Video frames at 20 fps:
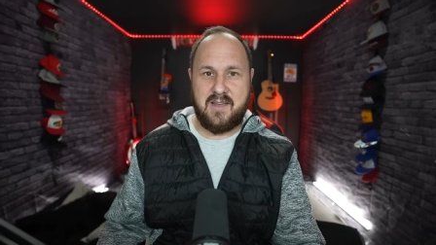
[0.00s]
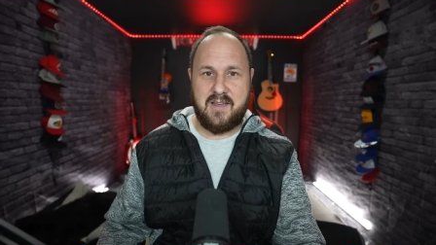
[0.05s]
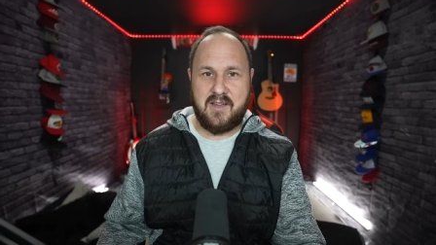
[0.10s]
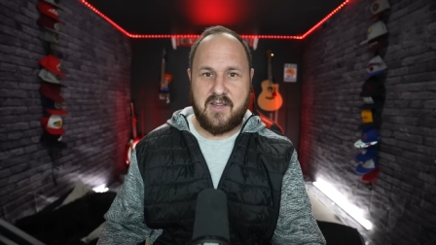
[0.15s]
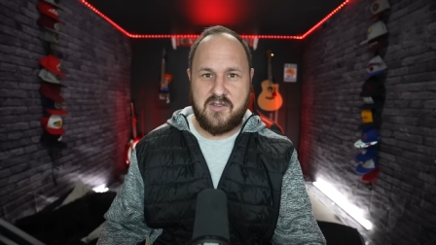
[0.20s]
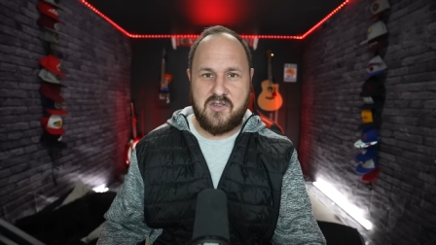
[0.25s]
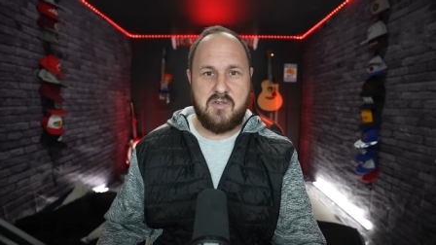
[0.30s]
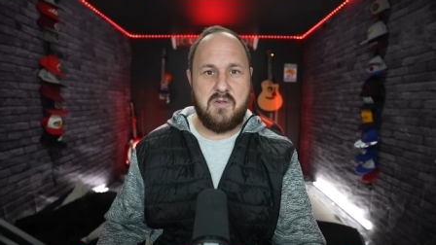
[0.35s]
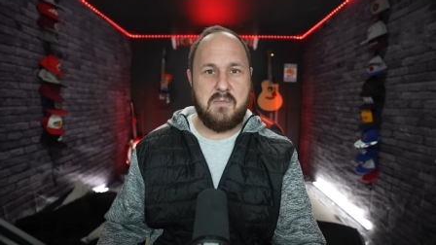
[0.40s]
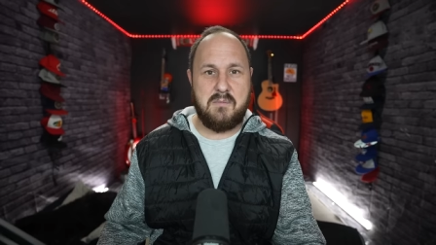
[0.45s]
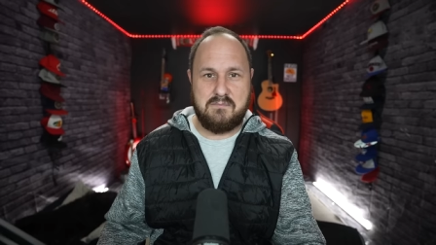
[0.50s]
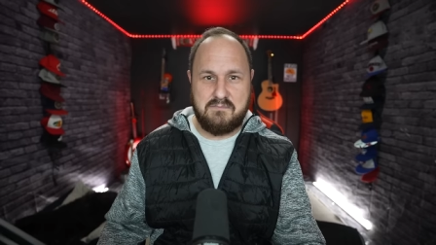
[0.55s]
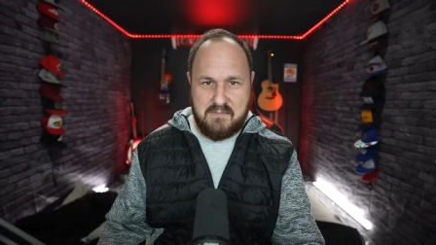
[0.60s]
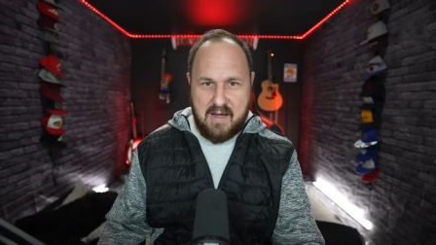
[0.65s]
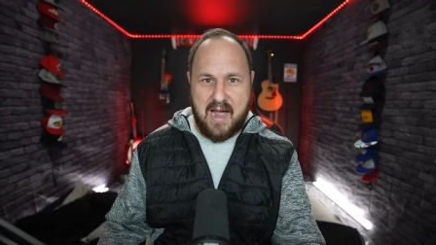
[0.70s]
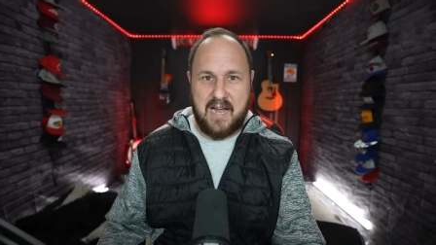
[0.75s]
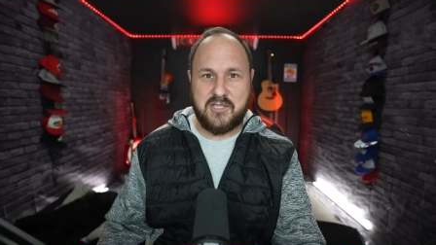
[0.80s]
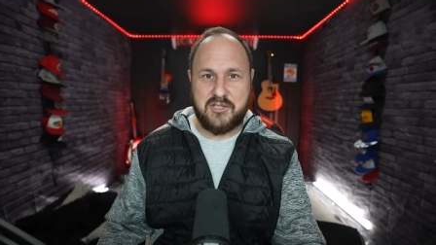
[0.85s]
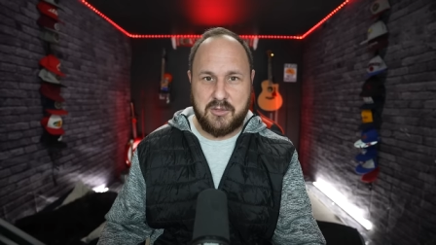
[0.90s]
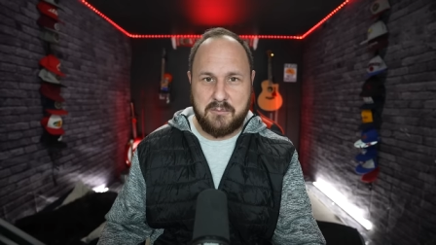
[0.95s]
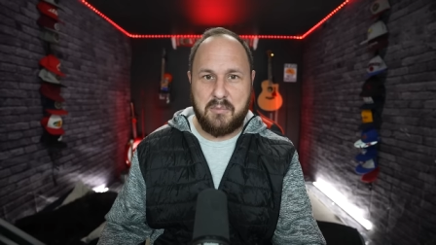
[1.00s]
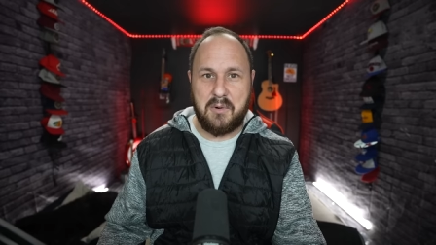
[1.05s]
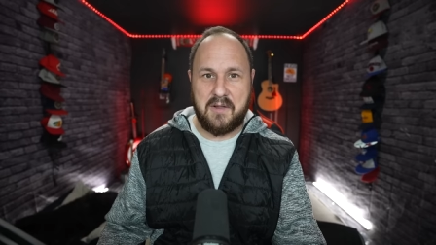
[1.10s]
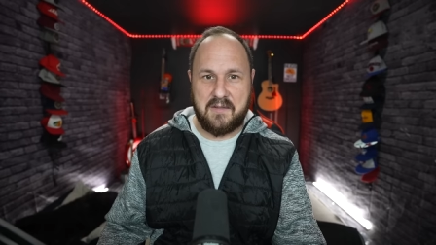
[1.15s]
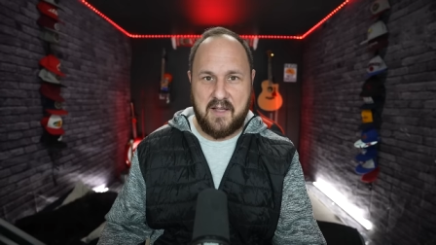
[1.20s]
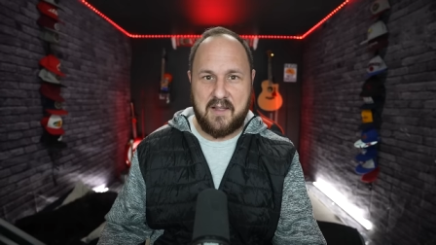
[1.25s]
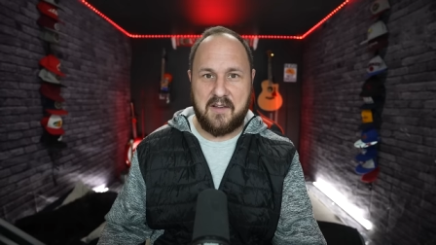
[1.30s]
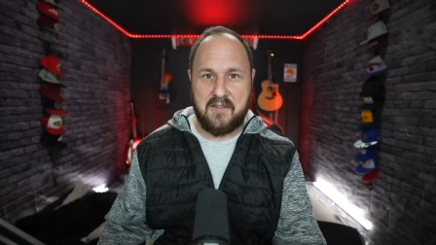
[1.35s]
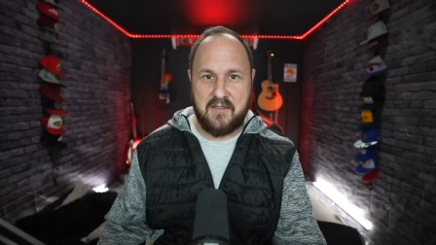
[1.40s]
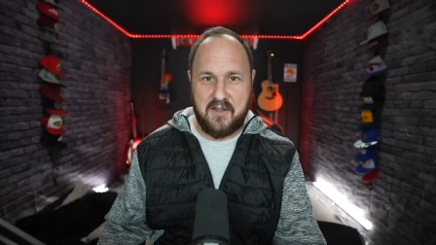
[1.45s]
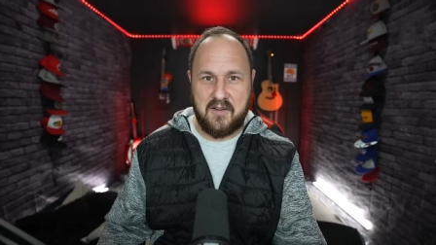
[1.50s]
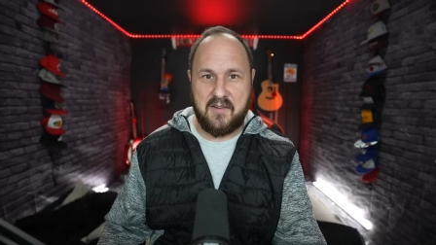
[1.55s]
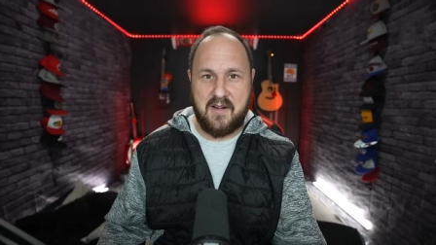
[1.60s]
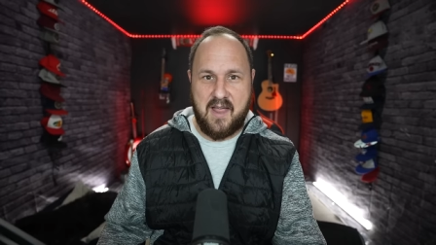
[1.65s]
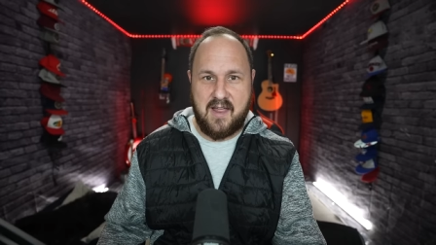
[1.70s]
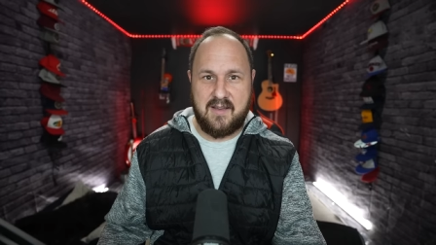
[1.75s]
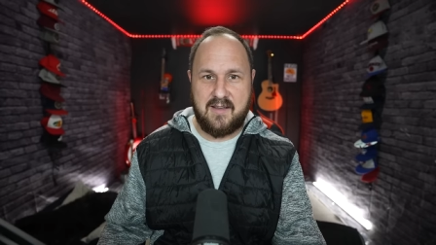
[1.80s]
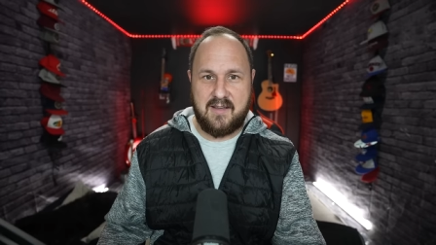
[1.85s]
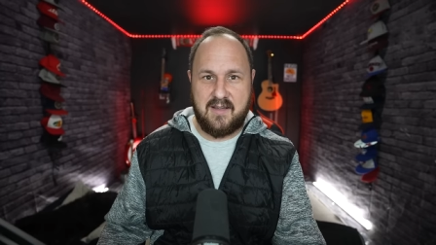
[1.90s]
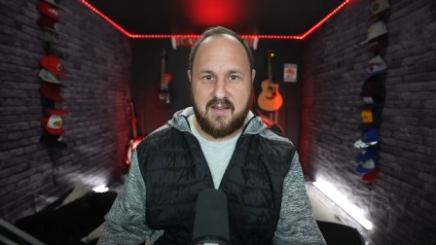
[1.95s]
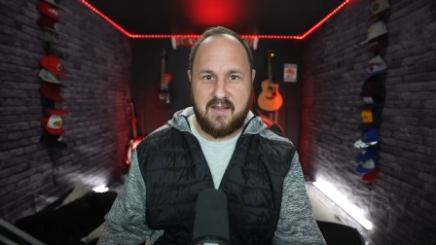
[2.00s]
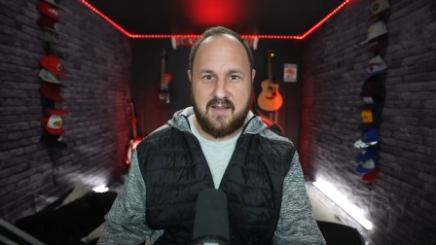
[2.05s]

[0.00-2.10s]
Could you imagine putting that on the internet?